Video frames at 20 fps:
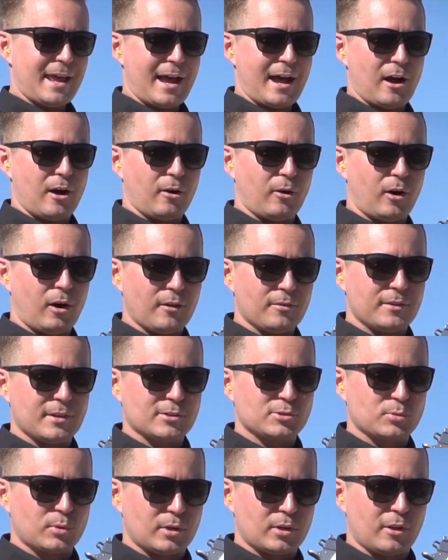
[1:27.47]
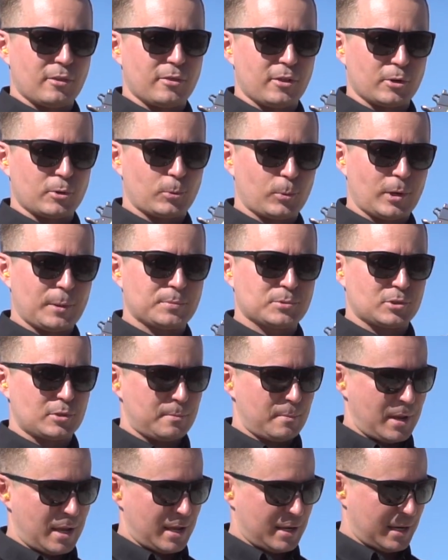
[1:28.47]
now on this one, the grips are
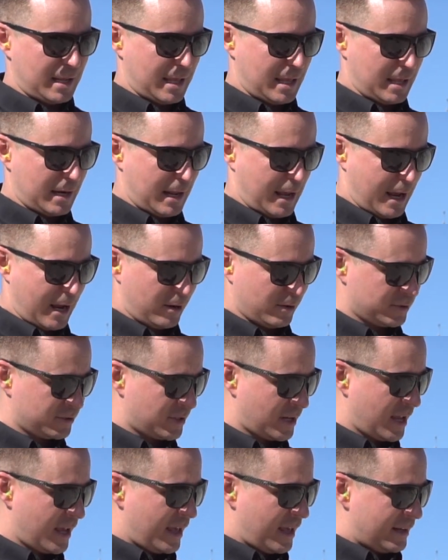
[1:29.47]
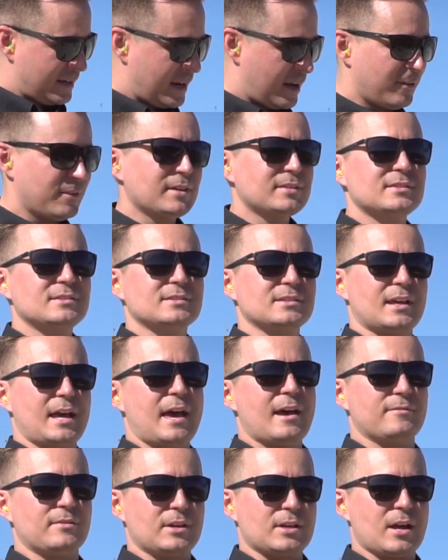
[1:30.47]
made in-house. Now this is a
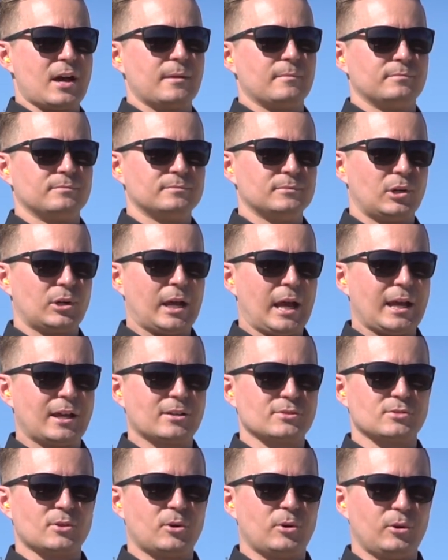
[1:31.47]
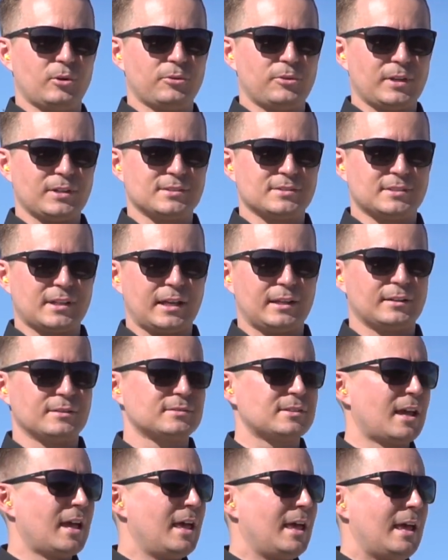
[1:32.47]
heavy gun, okay? Because the whole thing's
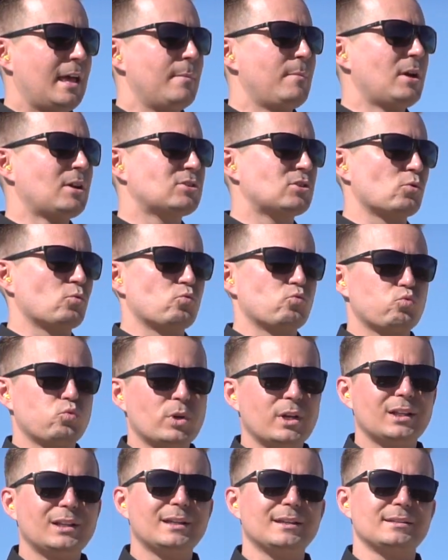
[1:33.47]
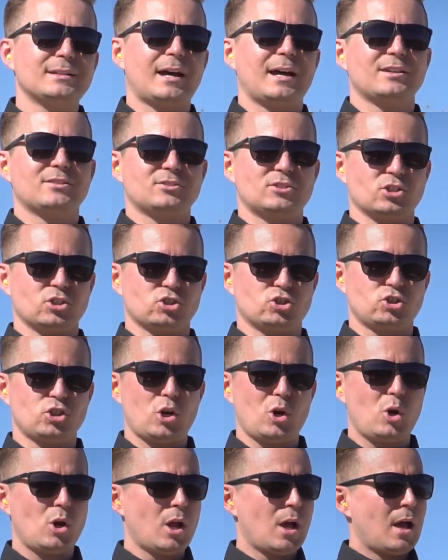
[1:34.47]
stainless. It makes it really nice to
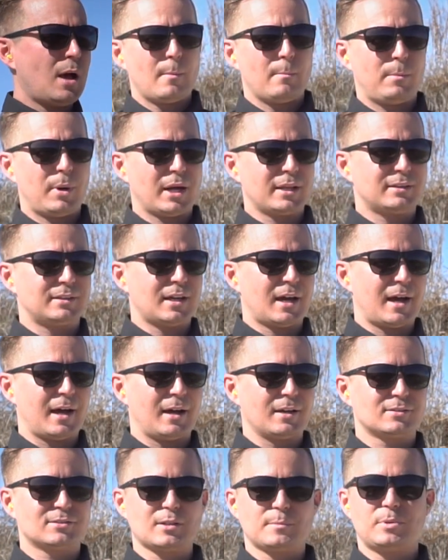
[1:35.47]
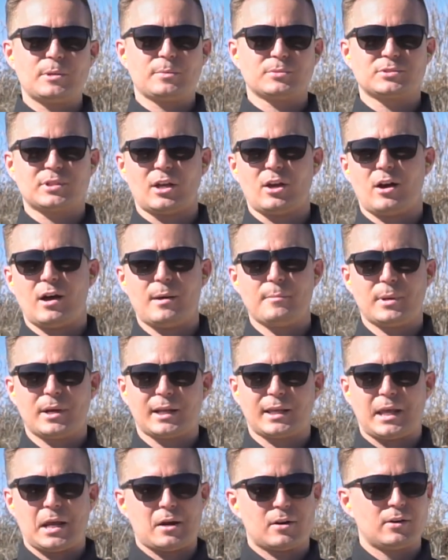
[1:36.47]
shoot, but some people say, oh, I'm gonna
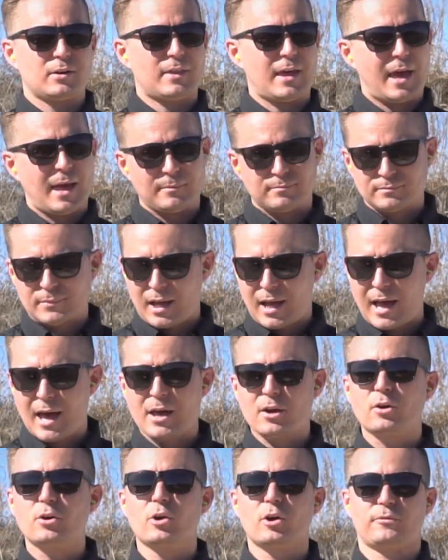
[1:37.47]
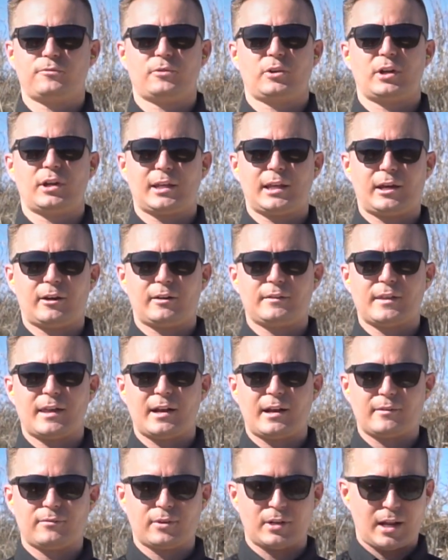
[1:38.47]
carry that. I don't know if you're gonna carry that
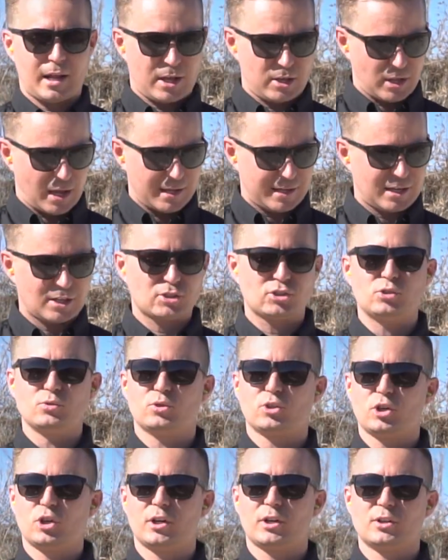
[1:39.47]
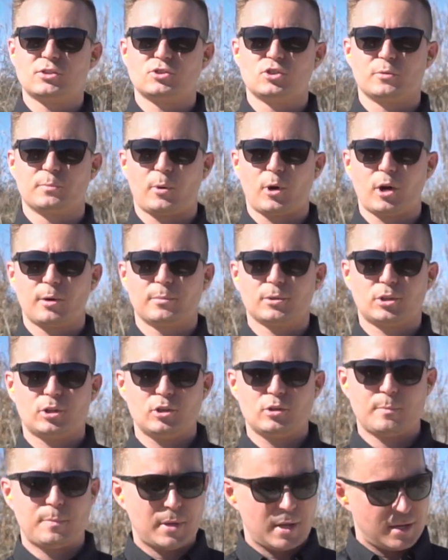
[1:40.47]
every day. I guess you could as your
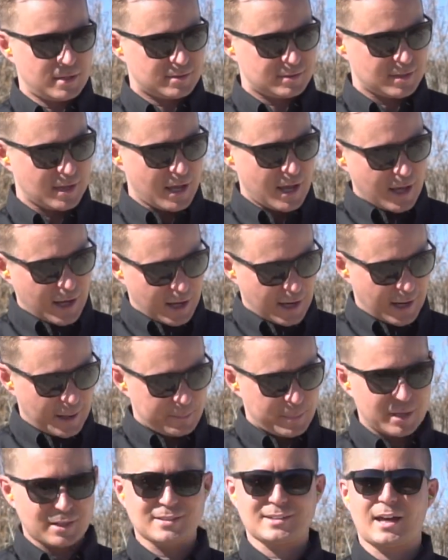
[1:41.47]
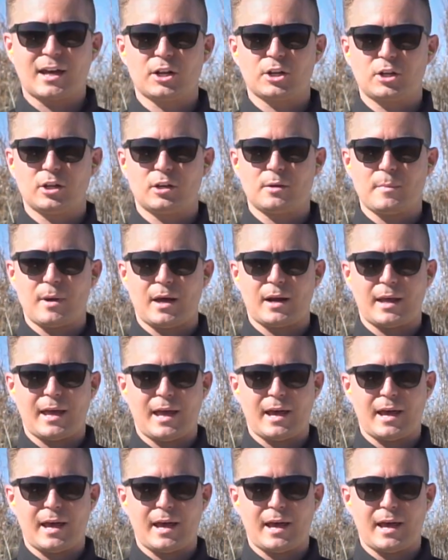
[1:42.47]
barbecue piece, but it's got a good amount of